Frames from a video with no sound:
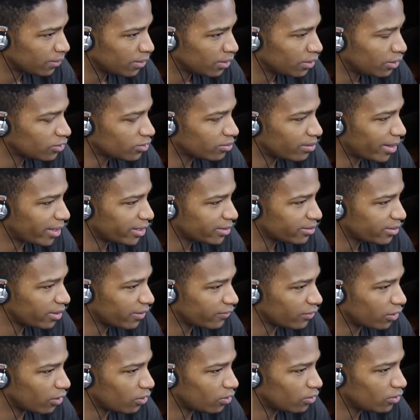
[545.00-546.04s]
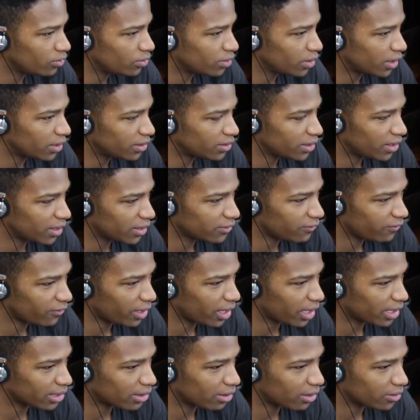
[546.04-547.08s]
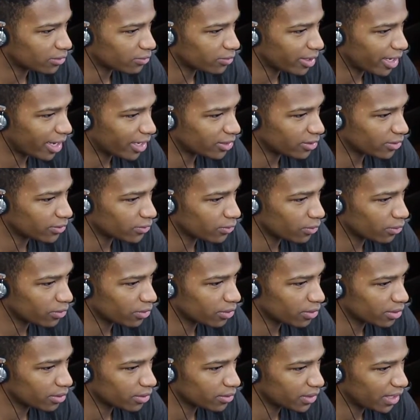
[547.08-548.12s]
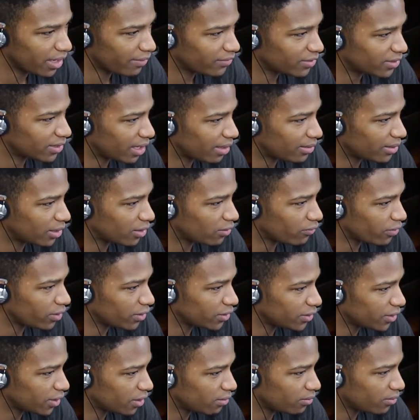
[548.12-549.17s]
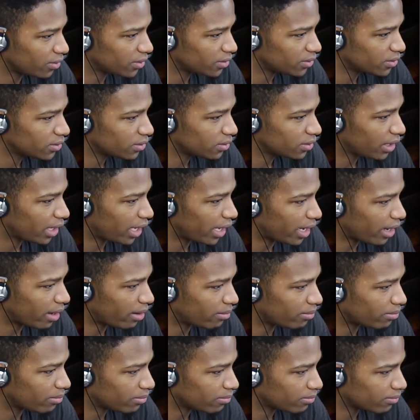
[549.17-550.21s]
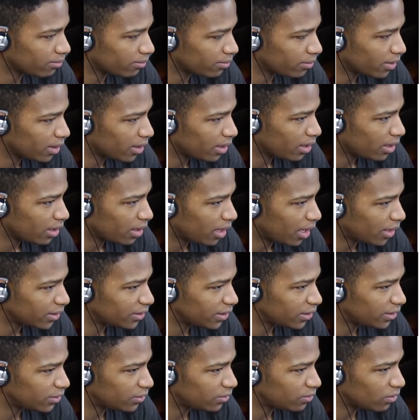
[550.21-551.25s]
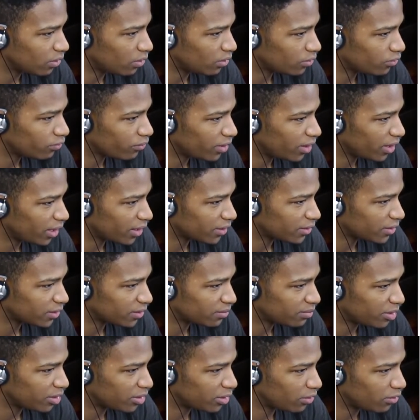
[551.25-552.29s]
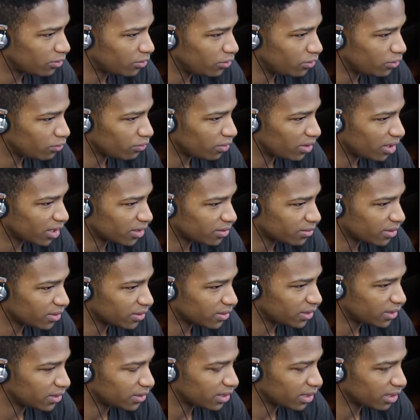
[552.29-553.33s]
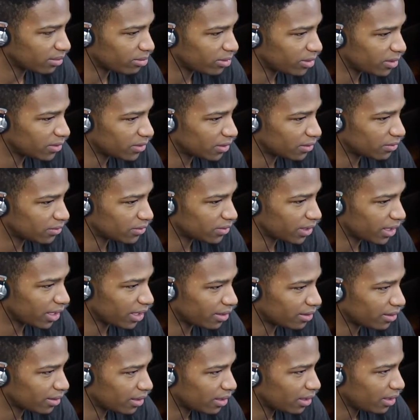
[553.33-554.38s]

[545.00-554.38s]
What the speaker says: This reminds me of the old NDS flash cards, which had a shorter saving time than the retail ones. Damn. I see two old 3DSs, but no new 3DS with the C-stick. Please understand.